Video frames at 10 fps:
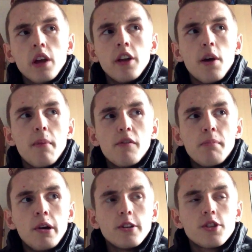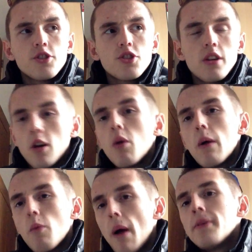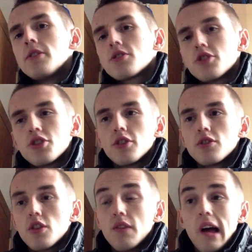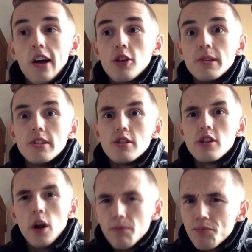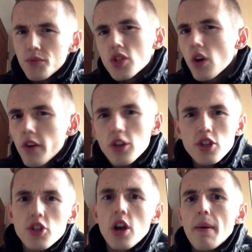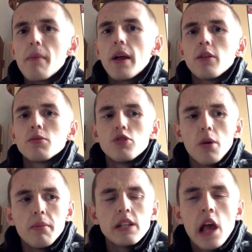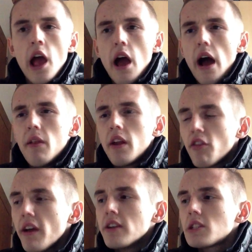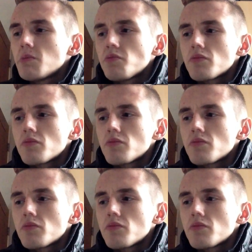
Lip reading: And a bit of a perk discussion. I've got, like, weapon discussion and stuff like that coming. And, you know, just overall chit-chat about Black Ops 2 Zombies. And then I think